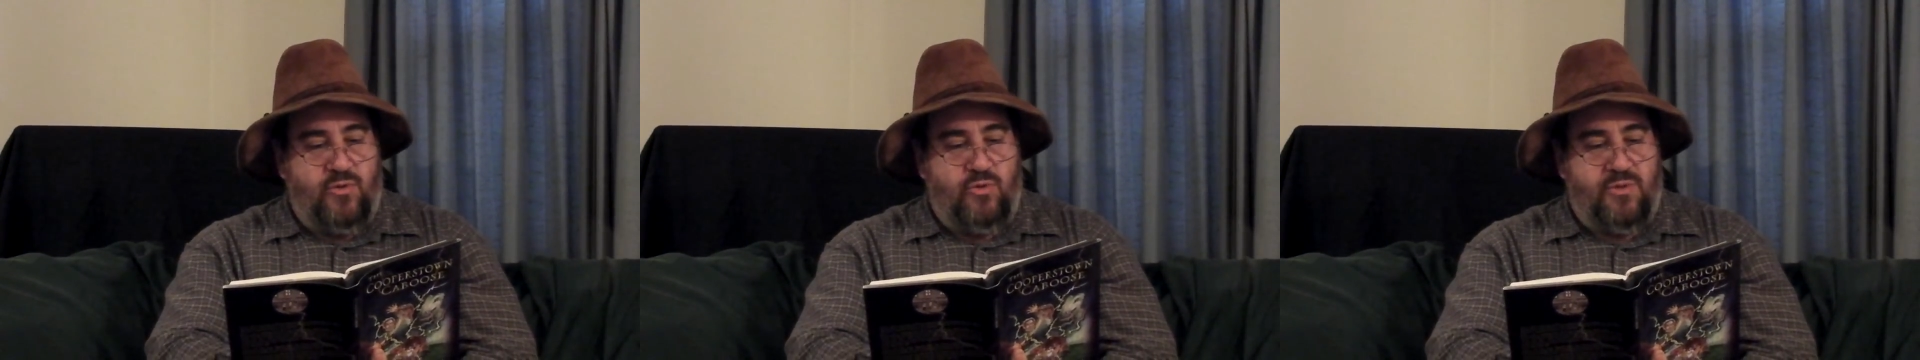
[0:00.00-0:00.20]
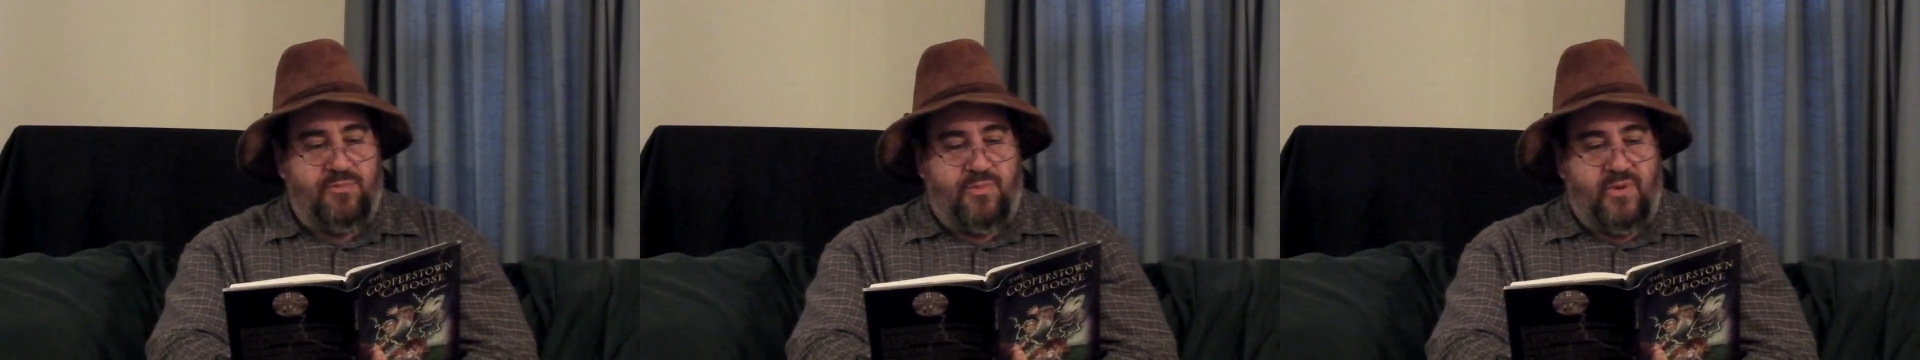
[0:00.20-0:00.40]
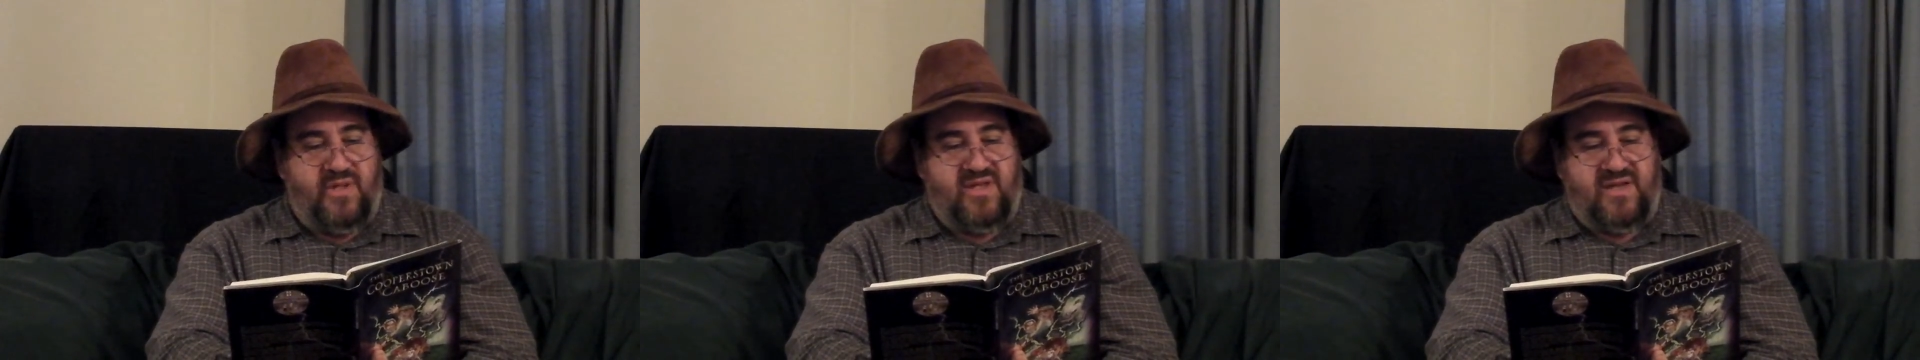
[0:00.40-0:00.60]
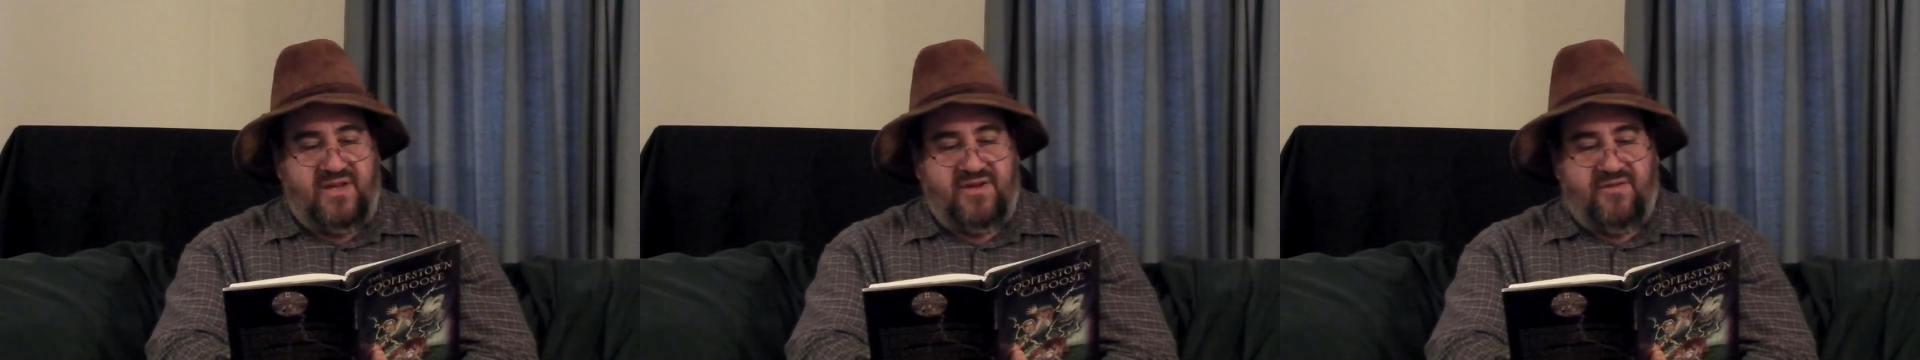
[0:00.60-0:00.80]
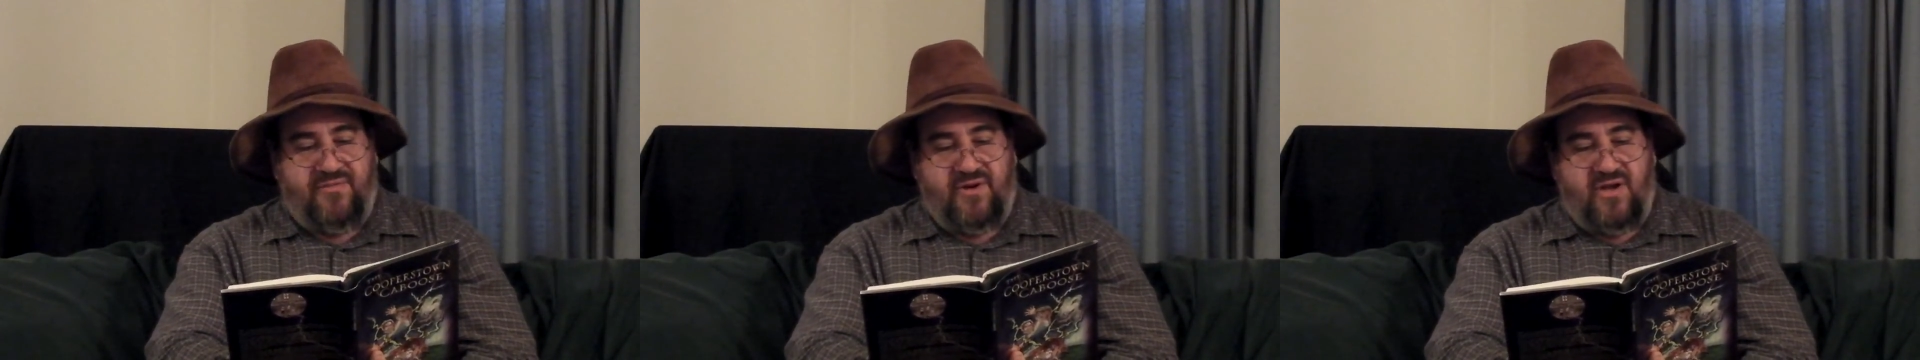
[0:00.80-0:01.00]
With brilliant
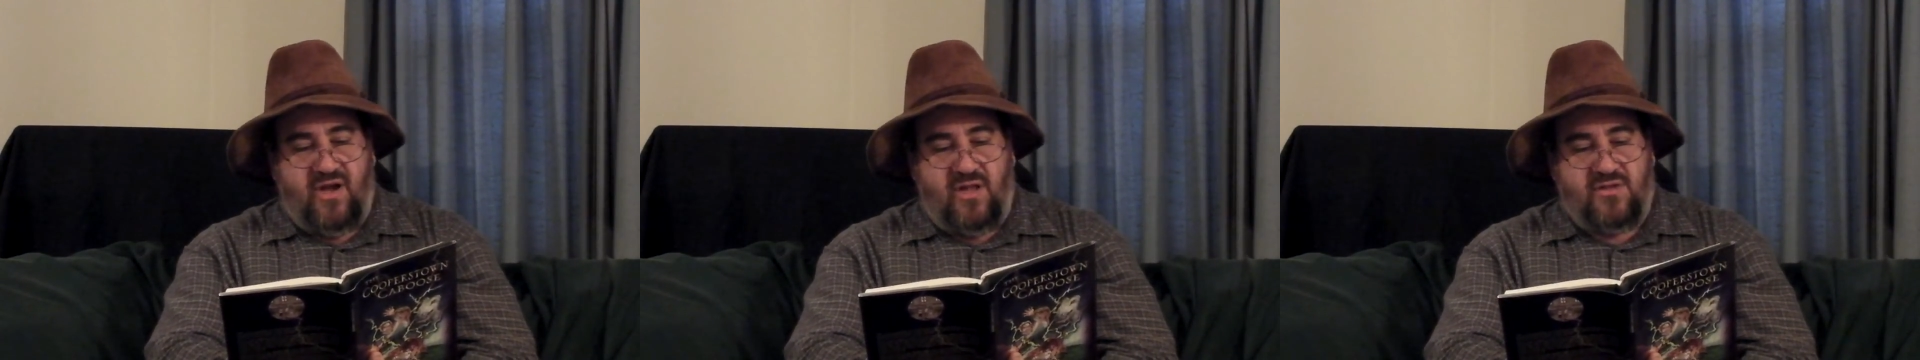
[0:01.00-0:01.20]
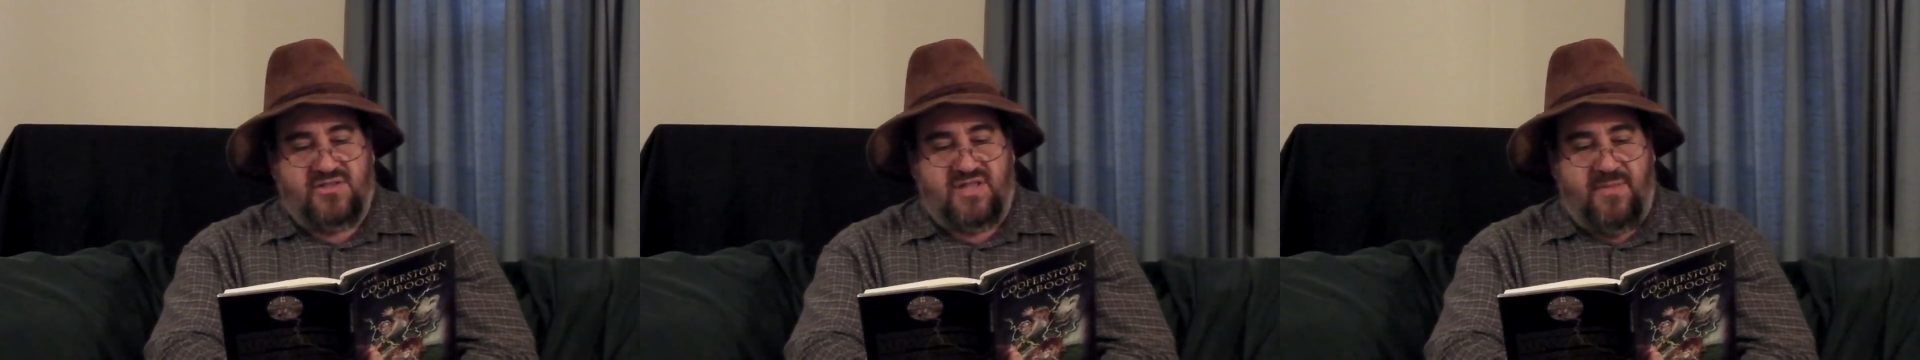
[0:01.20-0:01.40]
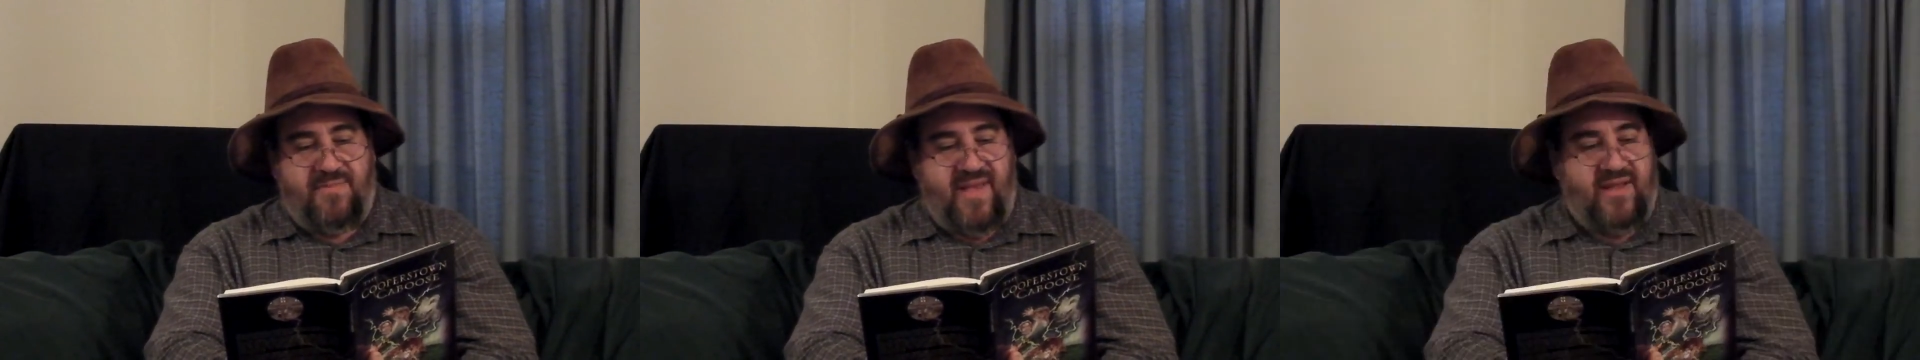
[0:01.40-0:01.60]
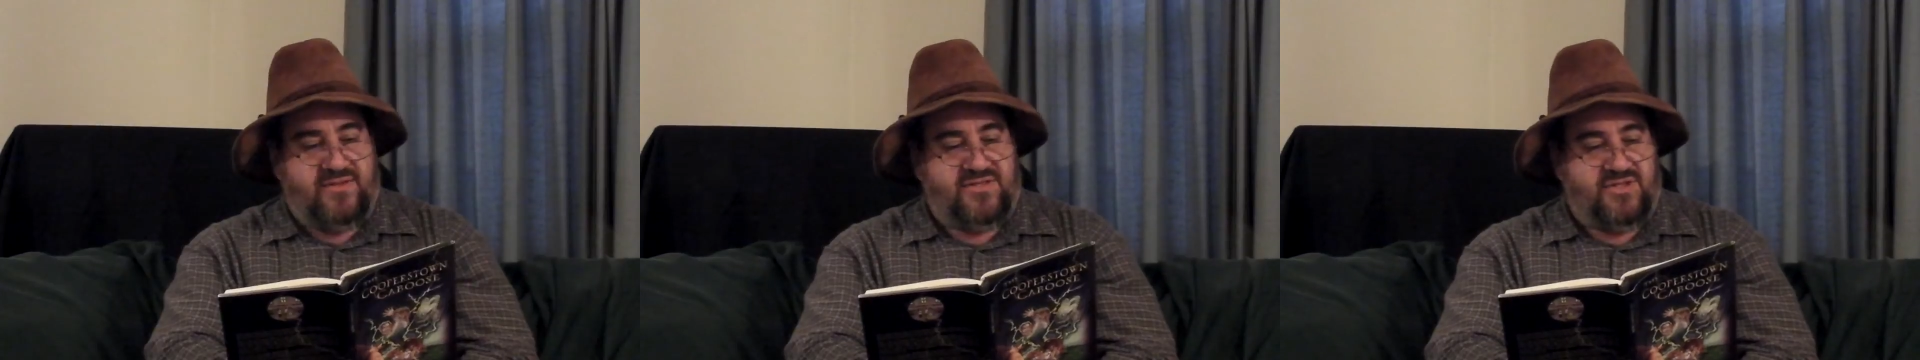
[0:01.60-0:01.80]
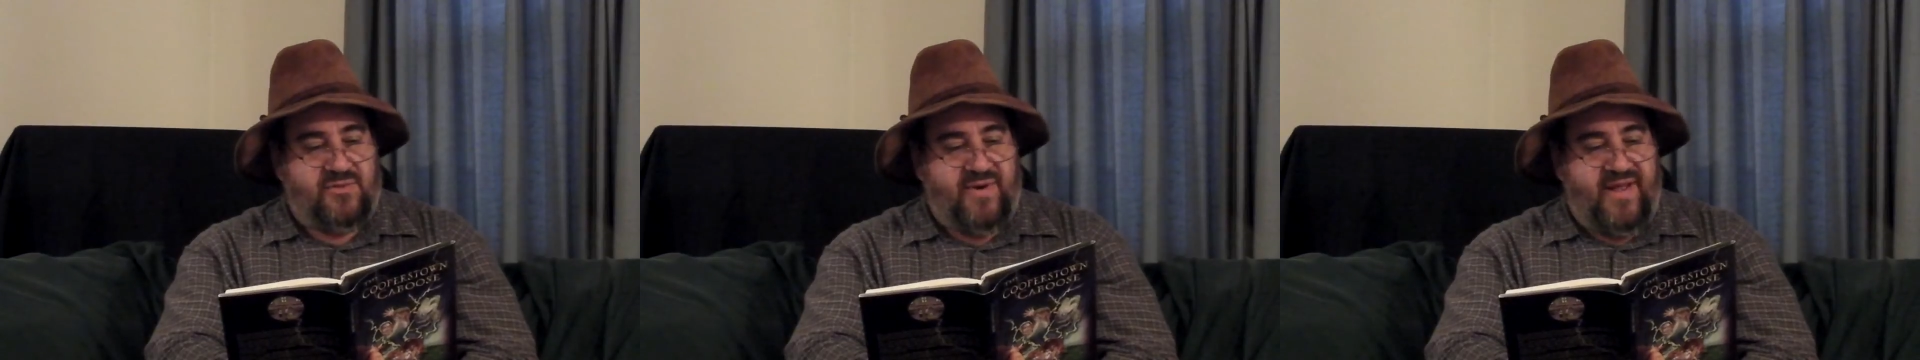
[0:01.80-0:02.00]
and different colors, they
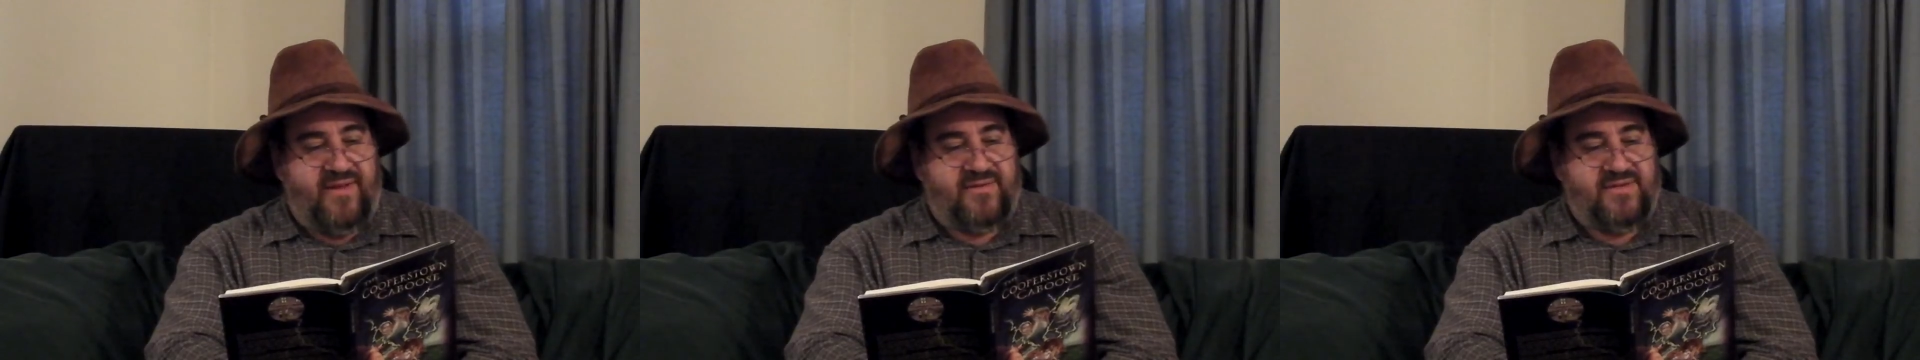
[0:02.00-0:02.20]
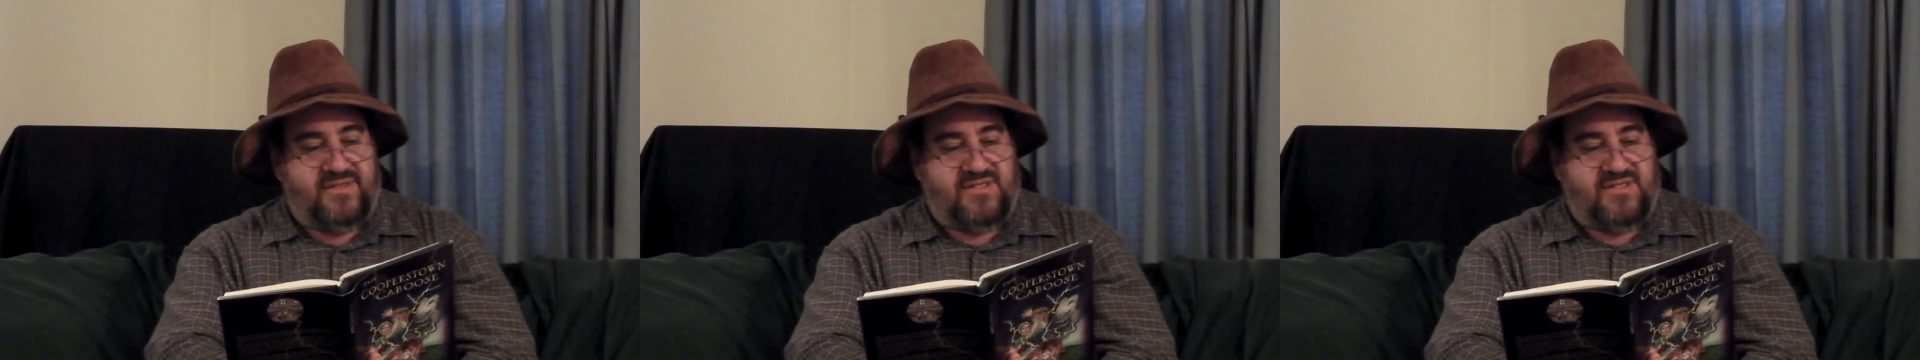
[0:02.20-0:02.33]
bounced around.